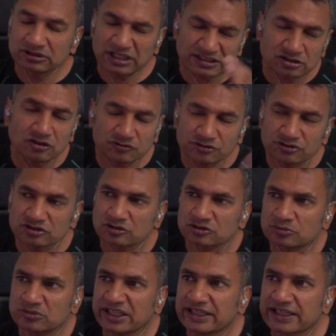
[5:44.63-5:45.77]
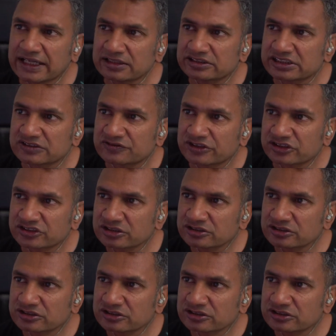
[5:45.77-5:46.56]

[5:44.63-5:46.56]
let's go through some legalities first.